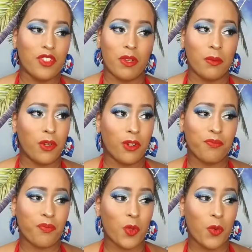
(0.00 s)
remember
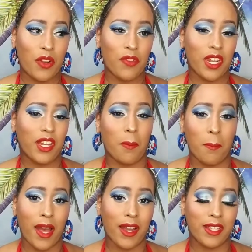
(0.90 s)
whenever they'd come
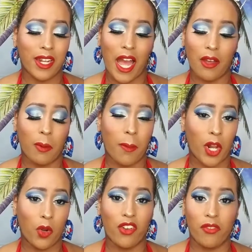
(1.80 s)
back, they'd have a
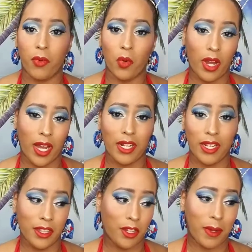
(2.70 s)
bottle of Brugal
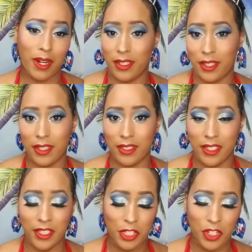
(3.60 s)
in their maleta,
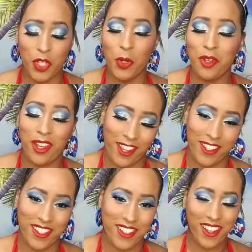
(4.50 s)
in their suitcase.